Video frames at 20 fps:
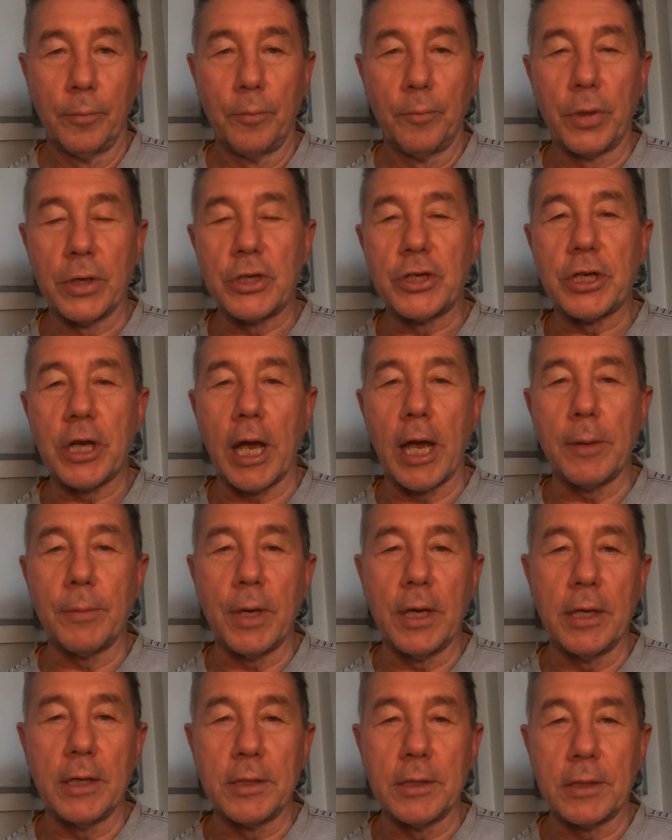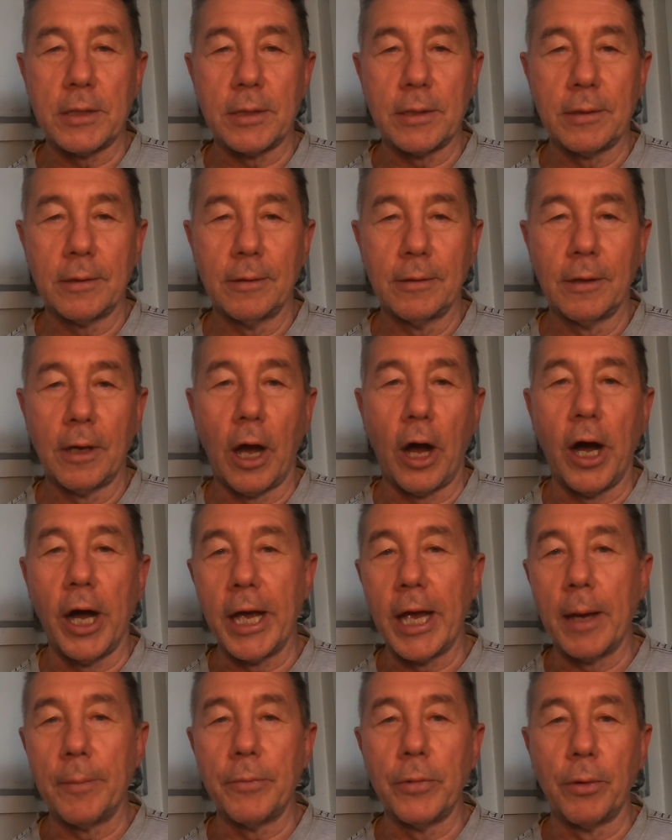but shame is, I
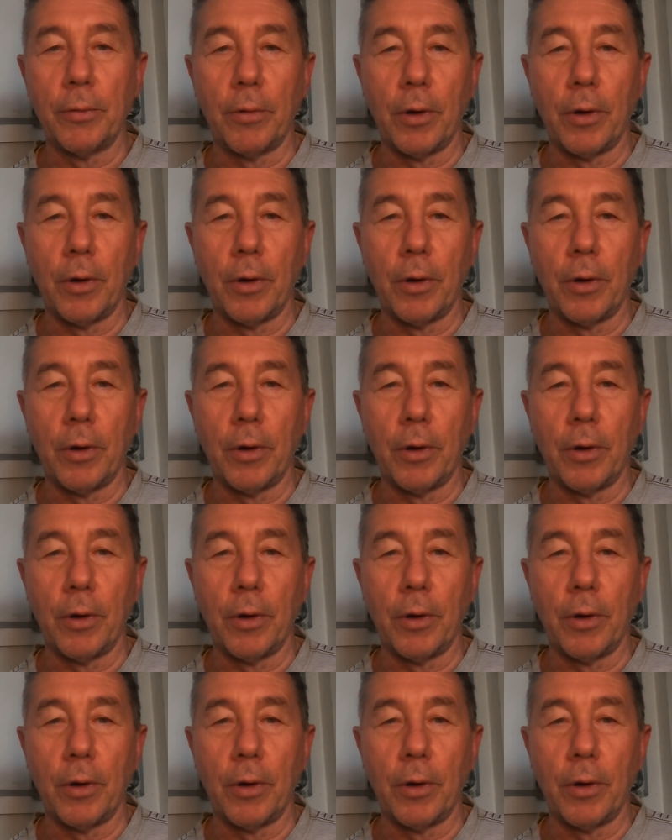am the